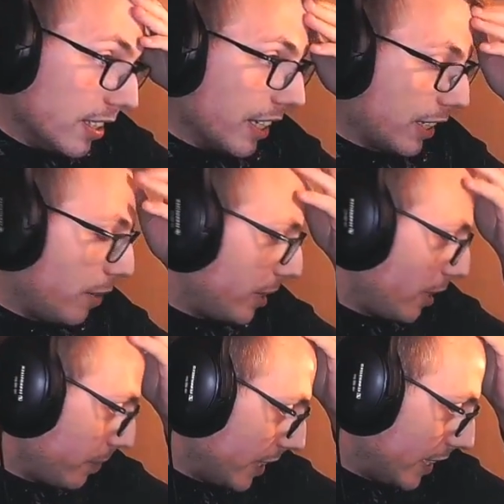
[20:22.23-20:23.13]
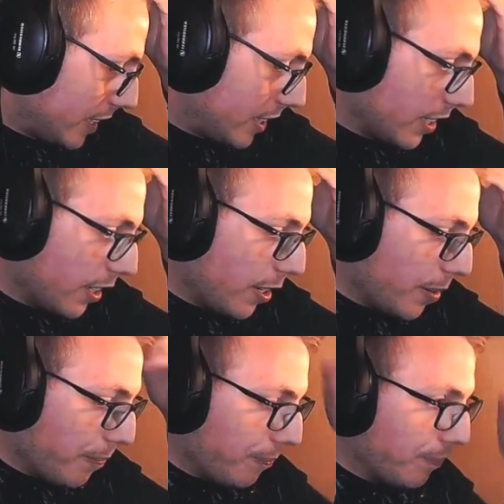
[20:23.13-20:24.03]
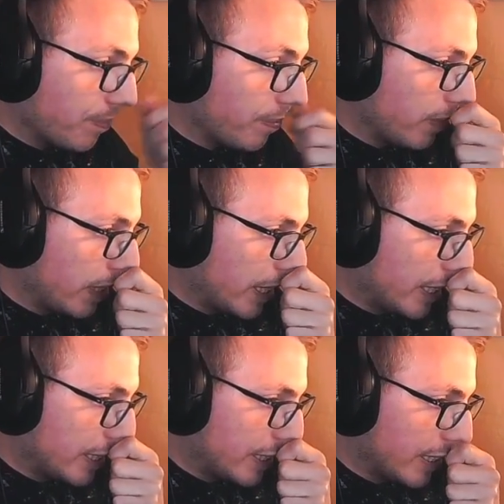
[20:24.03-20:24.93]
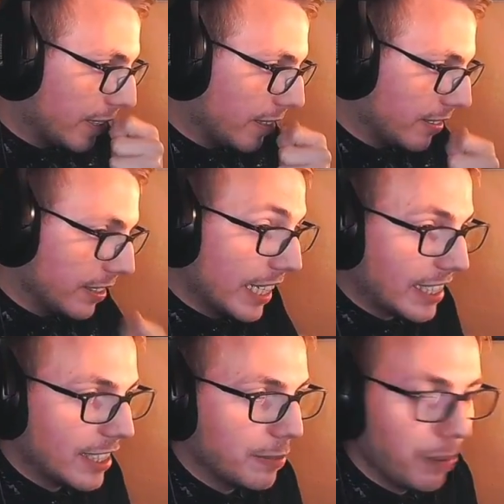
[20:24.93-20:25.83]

And coming up is the next